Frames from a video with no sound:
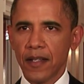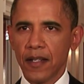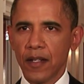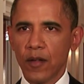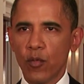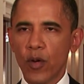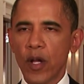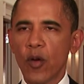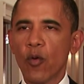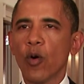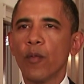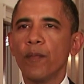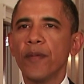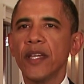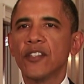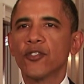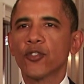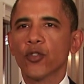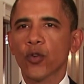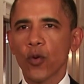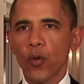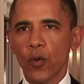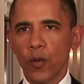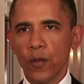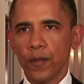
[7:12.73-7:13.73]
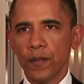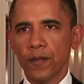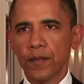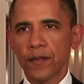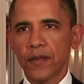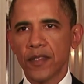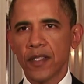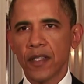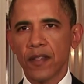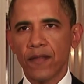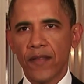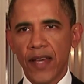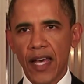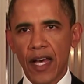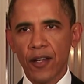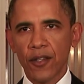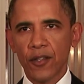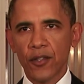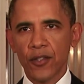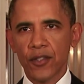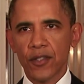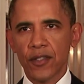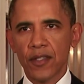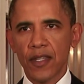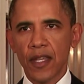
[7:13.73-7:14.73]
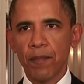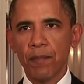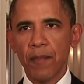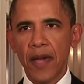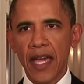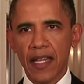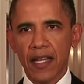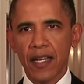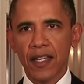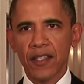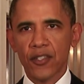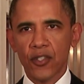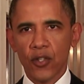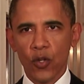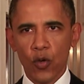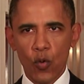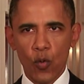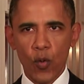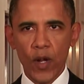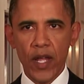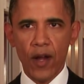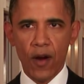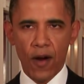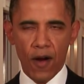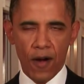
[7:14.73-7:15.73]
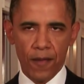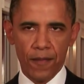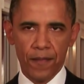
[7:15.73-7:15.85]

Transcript: We will be true to the values that make us who we are.